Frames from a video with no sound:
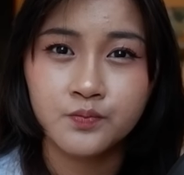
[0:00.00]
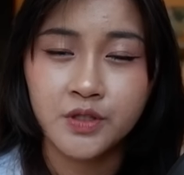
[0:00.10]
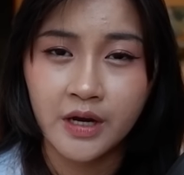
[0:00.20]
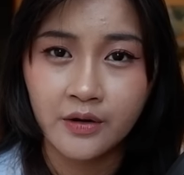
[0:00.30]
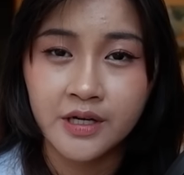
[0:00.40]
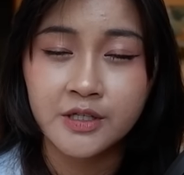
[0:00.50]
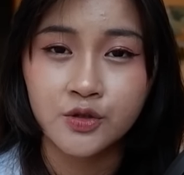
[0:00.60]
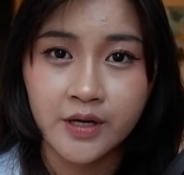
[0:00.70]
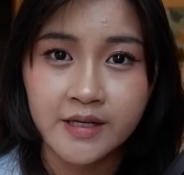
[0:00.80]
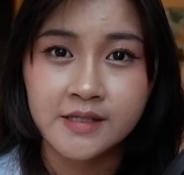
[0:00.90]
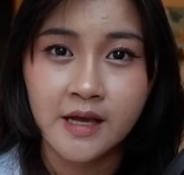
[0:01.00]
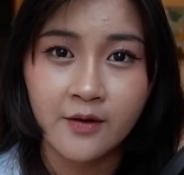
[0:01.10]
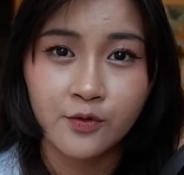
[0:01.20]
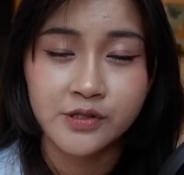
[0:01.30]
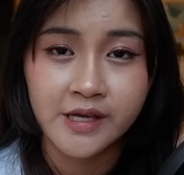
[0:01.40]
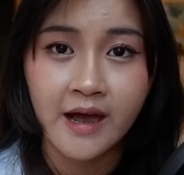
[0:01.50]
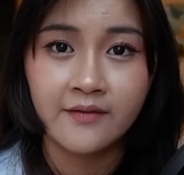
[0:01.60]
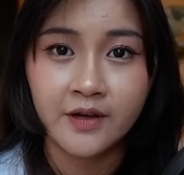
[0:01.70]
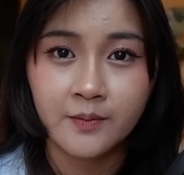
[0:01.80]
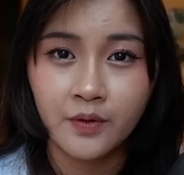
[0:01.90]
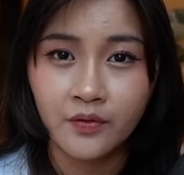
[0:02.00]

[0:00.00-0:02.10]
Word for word: dairy drinks I was having